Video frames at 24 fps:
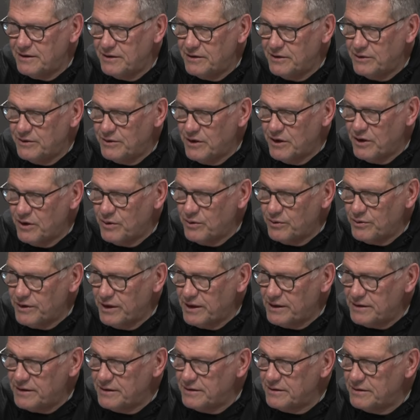you know
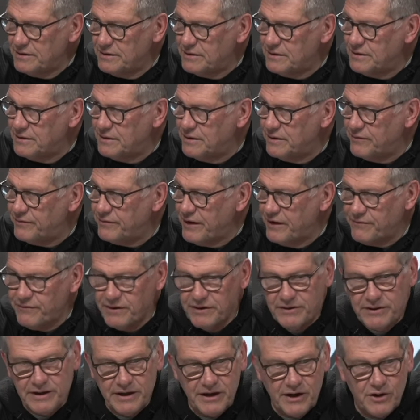that if
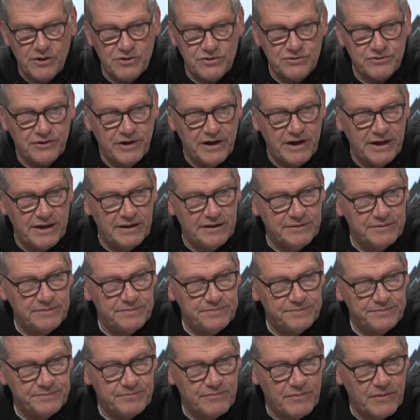everything goes right,
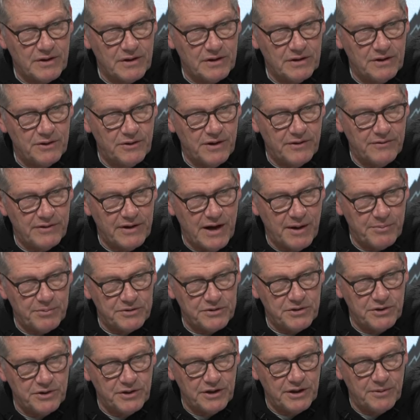you have an
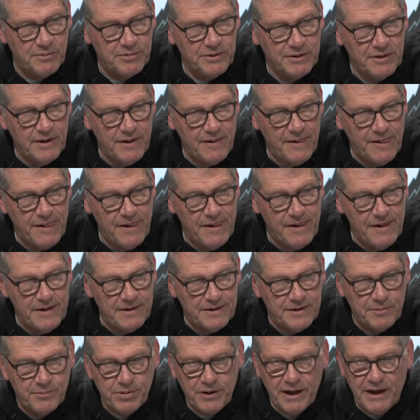opportunity
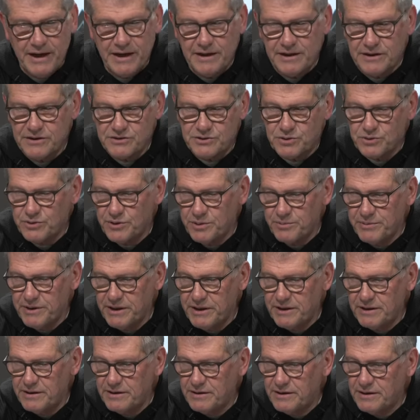to play in this
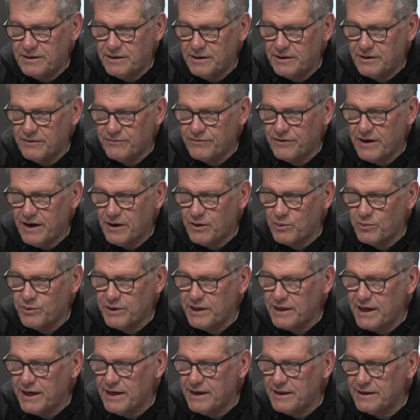tournament on the final
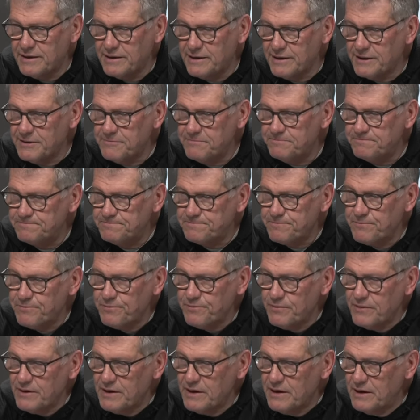weekend.
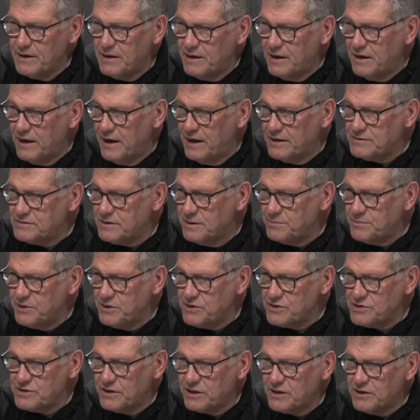And some
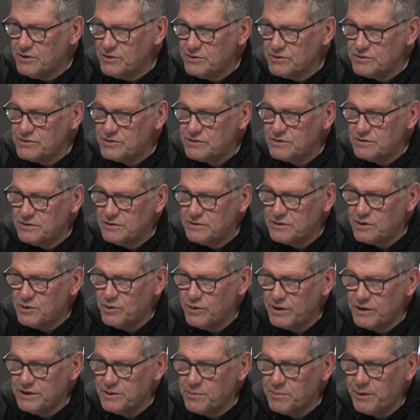years it goes
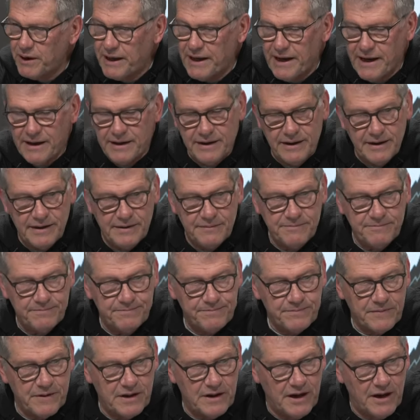according to plan, and
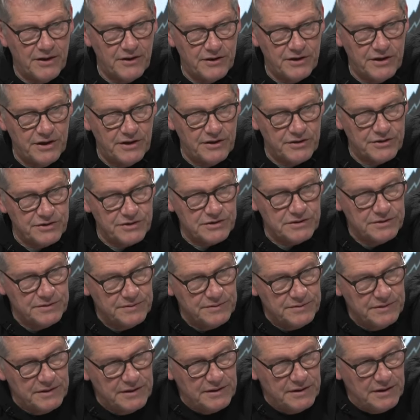other years
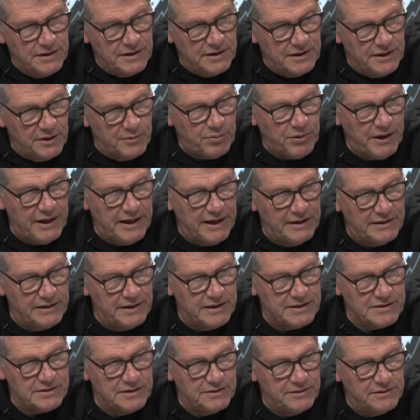your plan
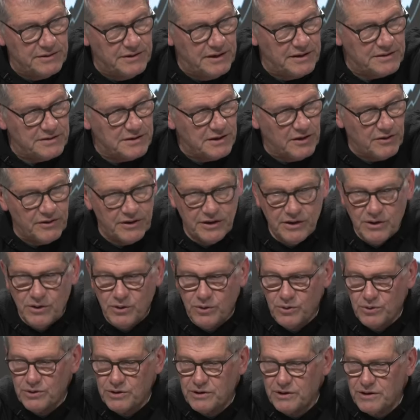doesn't necessarily
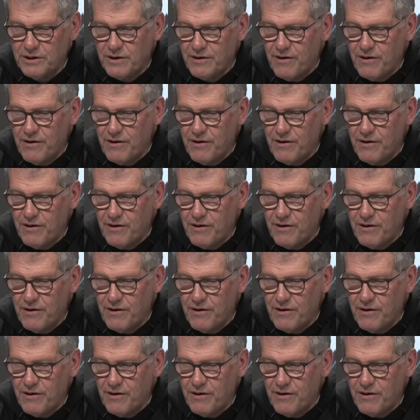hold